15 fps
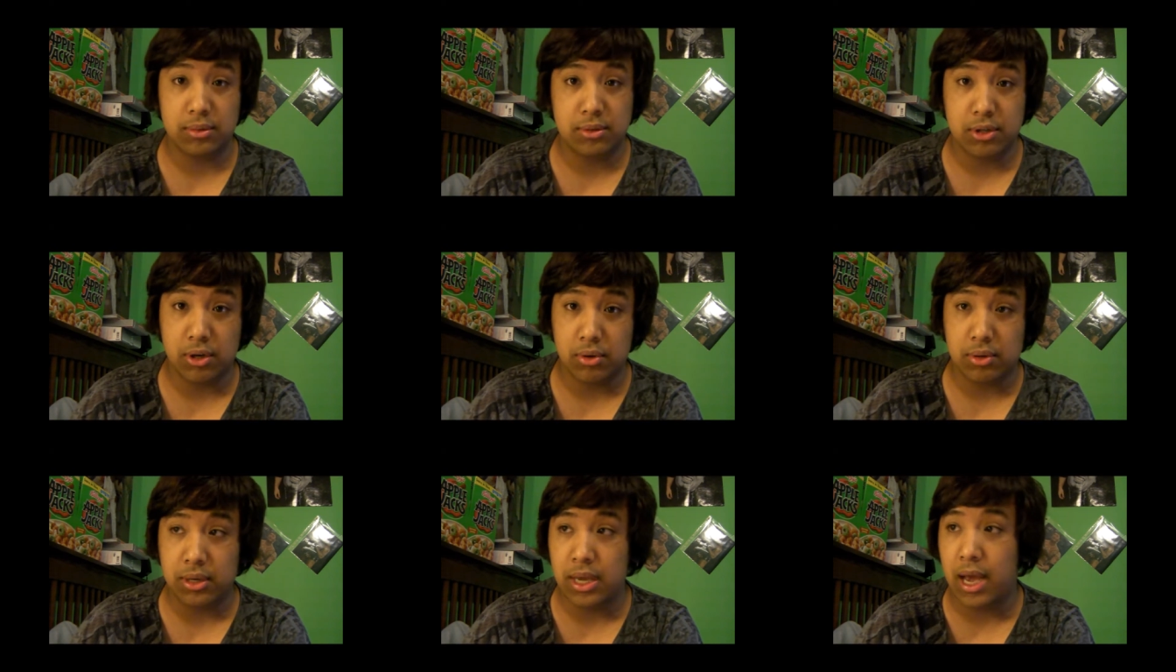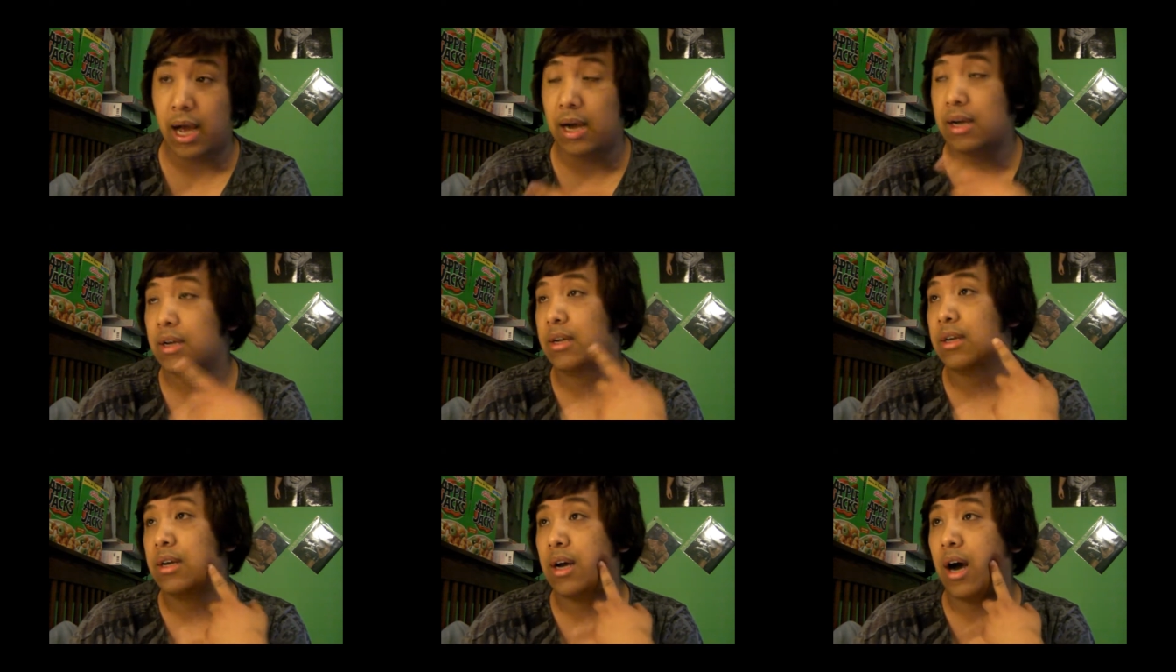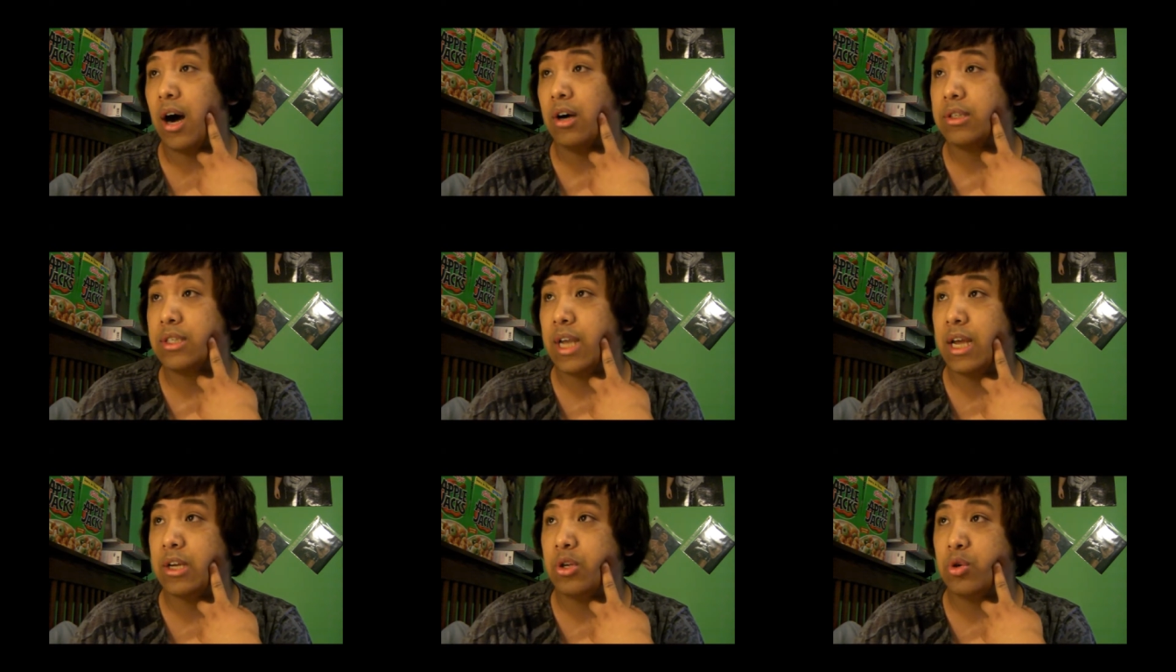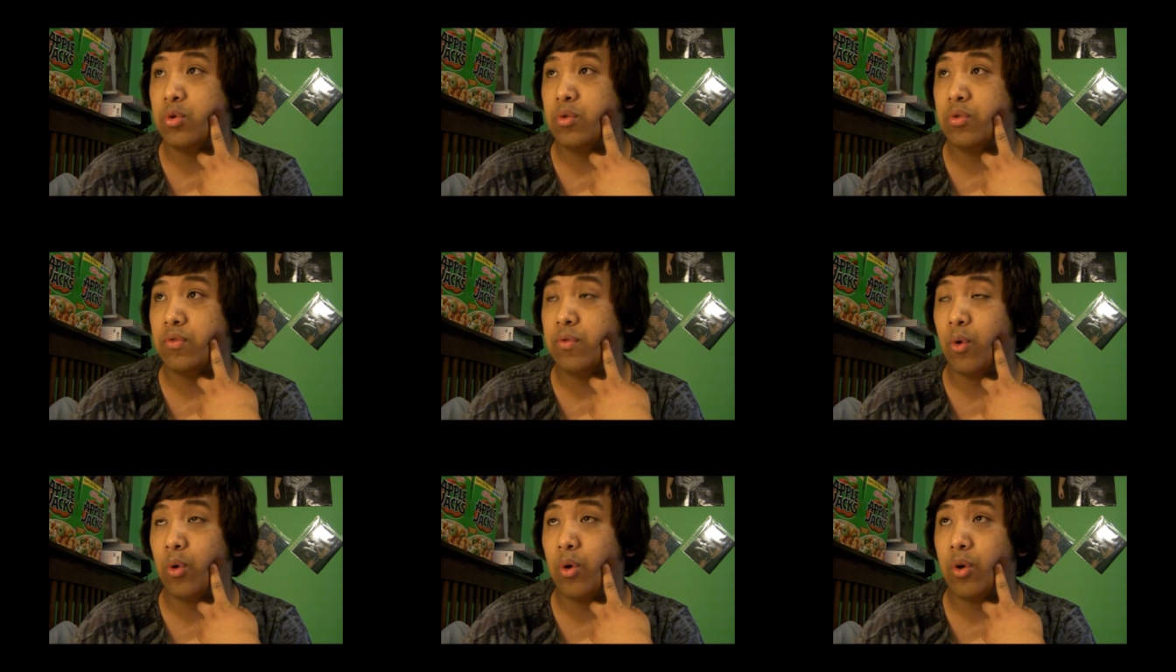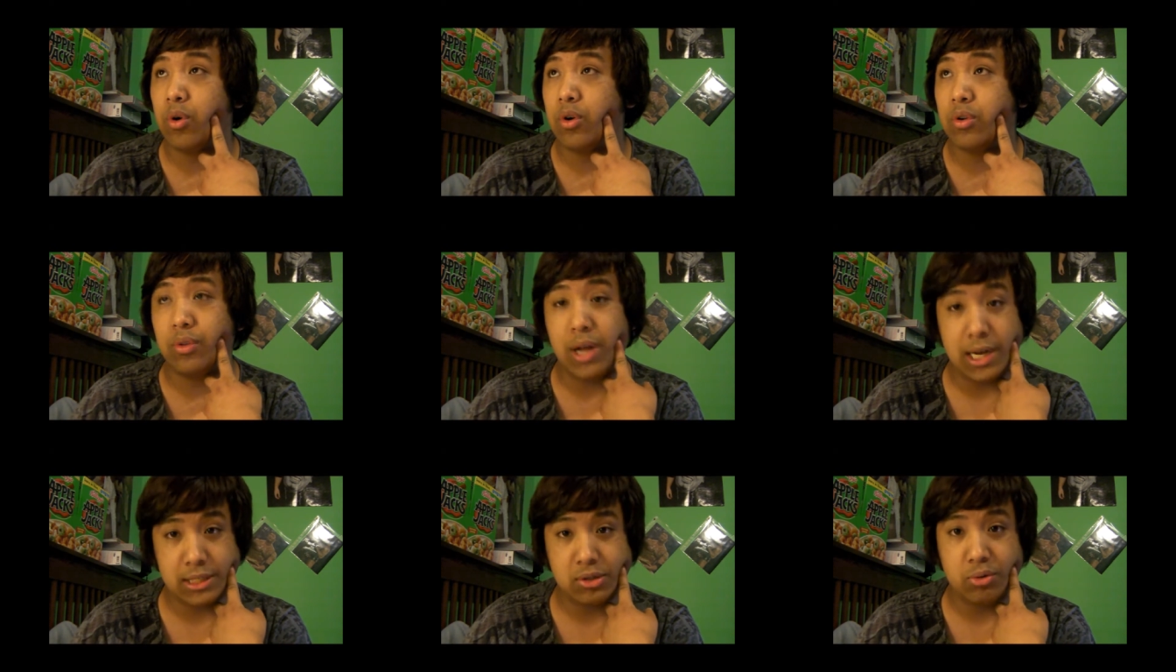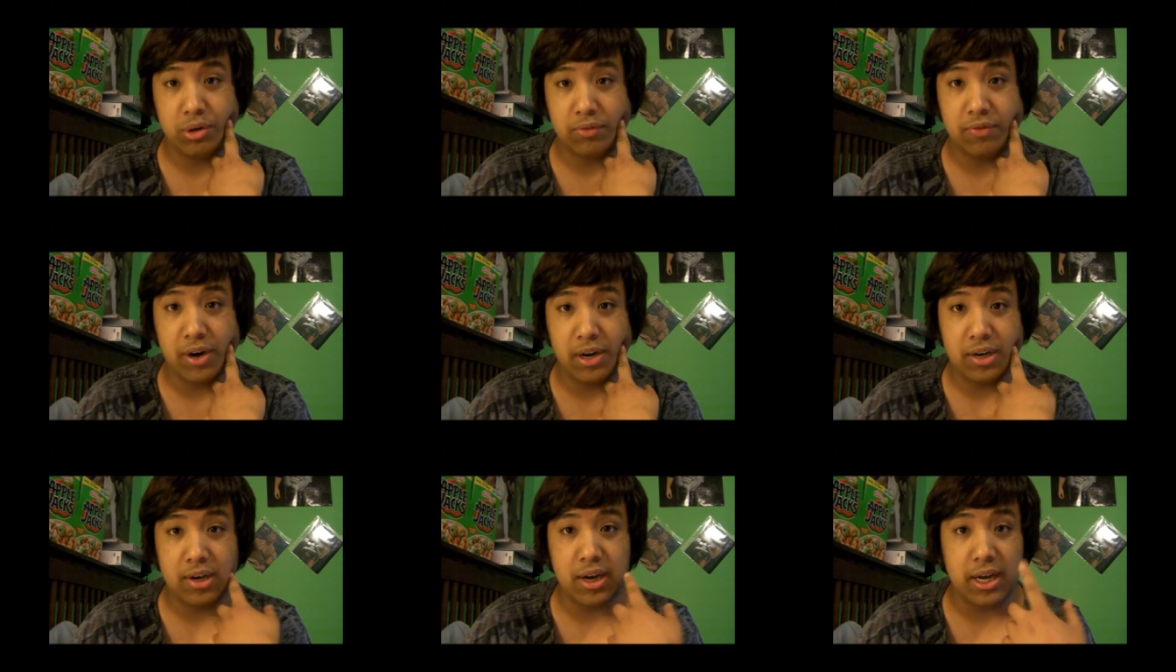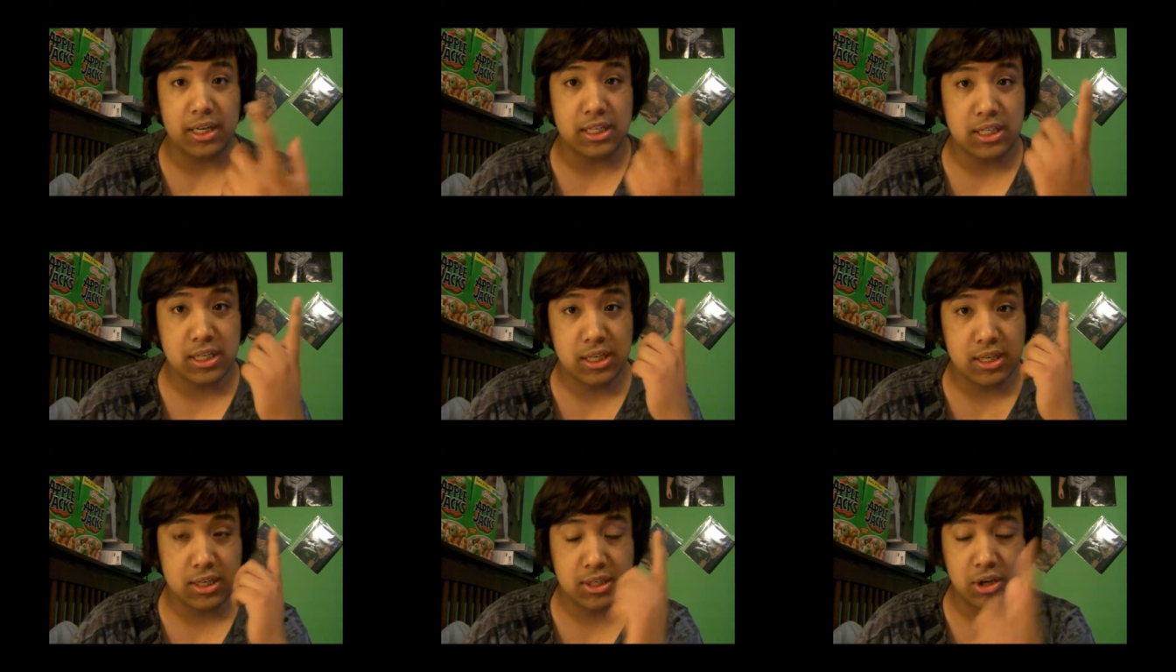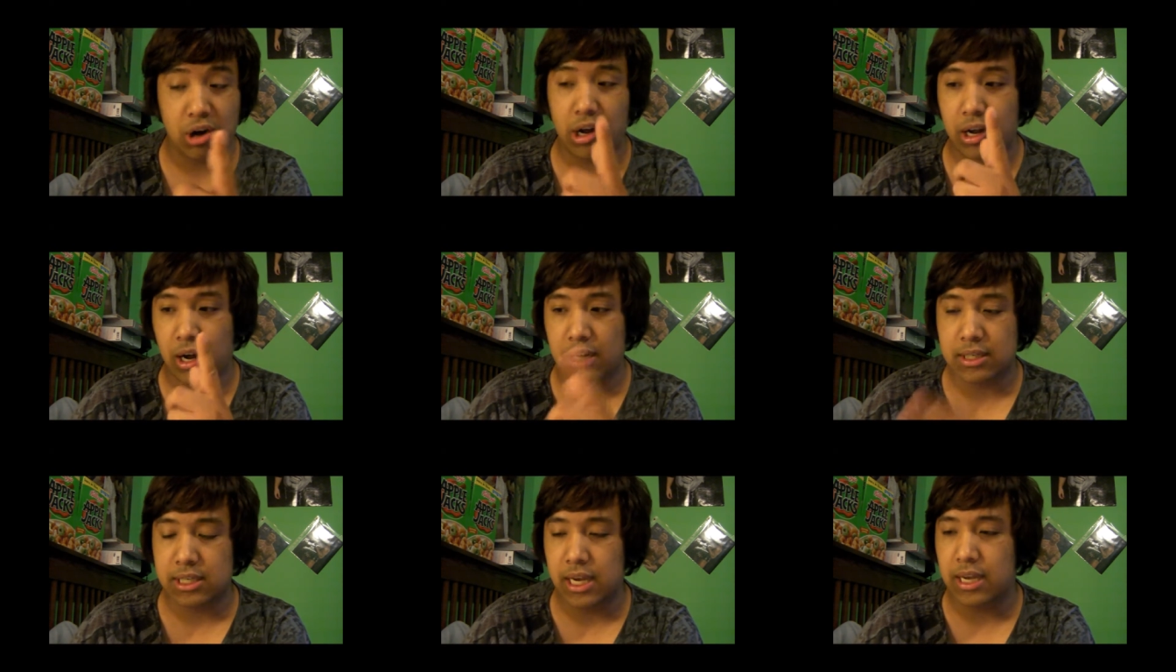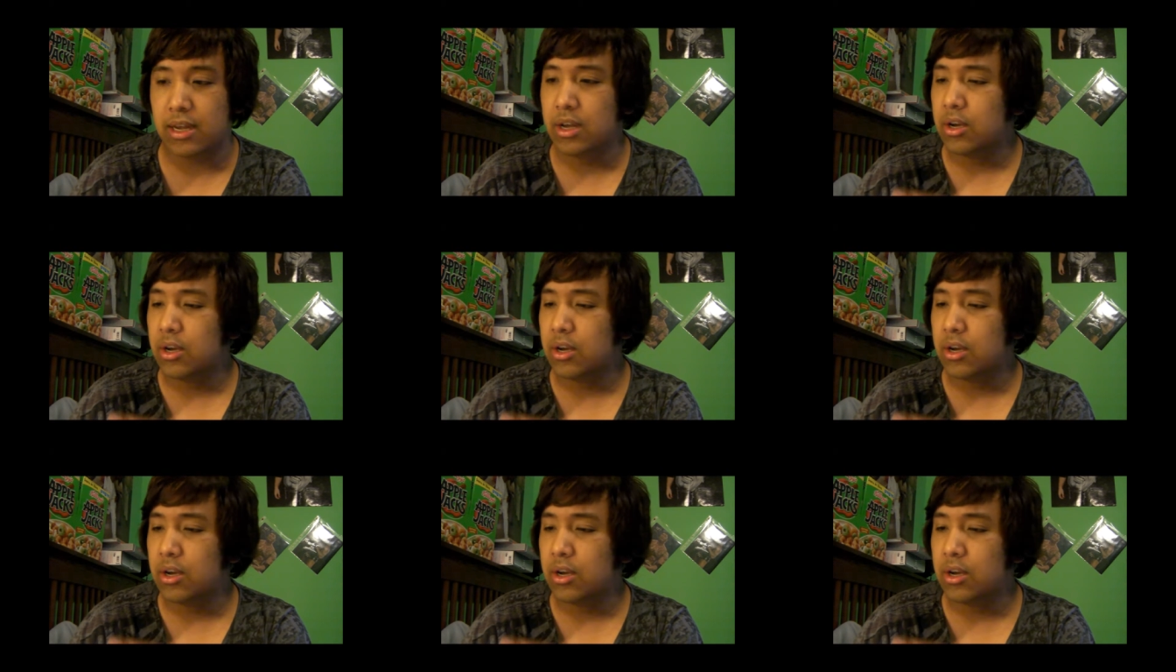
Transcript: So yeah, I'll stay tuned for the last three fight nights. That's all I gotta say.